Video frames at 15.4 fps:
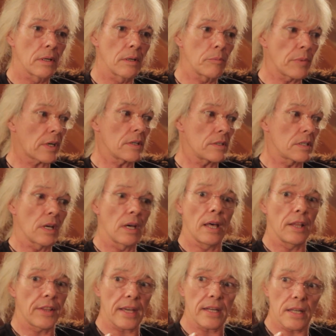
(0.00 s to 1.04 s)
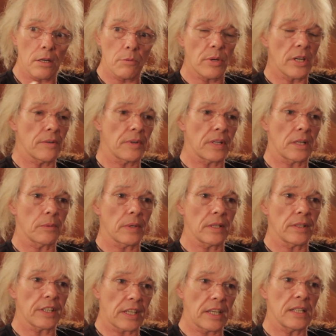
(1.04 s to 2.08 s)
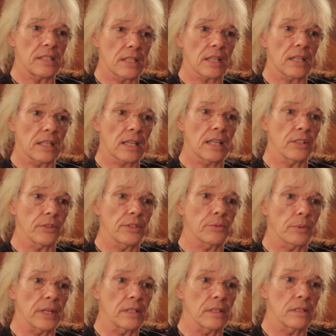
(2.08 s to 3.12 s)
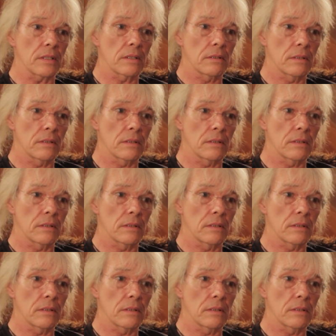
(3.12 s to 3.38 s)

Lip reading: Because they know perfectly well the kids are going to kill the tweeters.